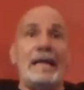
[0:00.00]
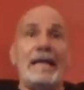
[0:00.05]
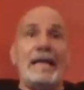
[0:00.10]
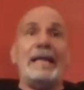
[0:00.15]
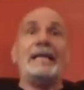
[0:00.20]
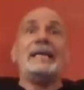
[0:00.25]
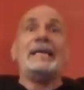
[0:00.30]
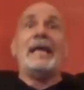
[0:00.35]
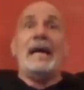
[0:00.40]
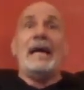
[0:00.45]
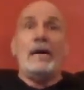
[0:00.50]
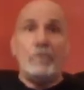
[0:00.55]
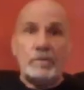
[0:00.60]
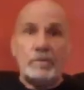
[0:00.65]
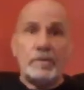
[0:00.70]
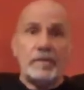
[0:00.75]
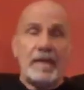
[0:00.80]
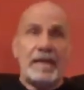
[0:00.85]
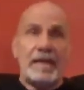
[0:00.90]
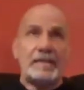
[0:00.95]
an
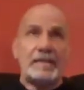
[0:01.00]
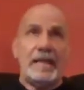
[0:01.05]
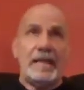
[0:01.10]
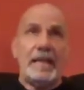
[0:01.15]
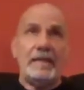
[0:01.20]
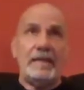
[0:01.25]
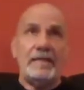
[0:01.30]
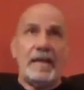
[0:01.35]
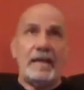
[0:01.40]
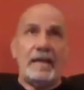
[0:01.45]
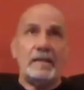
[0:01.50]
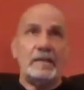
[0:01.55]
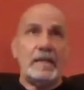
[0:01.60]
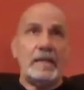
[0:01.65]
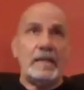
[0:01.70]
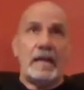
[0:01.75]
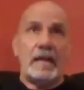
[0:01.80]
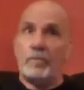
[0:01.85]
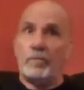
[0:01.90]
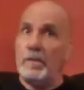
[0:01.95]
encounter that day
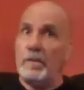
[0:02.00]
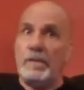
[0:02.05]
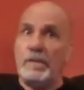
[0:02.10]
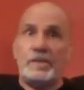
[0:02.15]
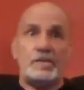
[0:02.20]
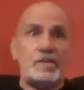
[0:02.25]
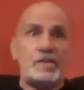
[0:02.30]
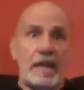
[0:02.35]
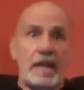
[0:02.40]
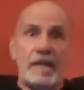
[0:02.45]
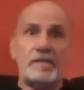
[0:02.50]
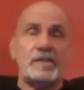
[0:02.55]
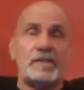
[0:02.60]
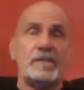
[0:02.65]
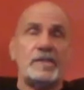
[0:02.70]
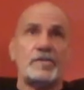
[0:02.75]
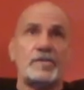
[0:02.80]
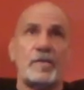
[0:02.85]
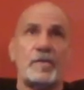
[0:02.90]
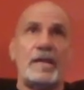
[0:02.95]
that really changed
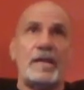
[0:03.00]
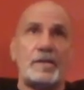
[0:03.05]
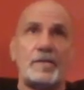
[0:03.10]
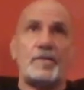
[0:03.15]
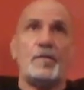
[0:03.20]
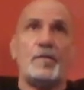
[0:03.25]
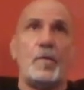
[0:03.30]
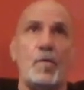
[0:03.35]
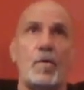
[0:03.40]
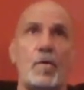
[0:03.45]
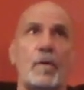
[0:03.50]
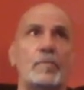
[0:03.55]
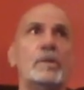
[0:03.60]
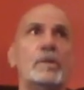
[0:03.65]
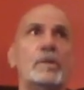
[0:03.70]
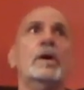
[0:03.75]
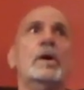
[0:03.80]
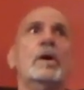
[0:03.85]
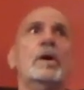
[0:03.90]
and transformed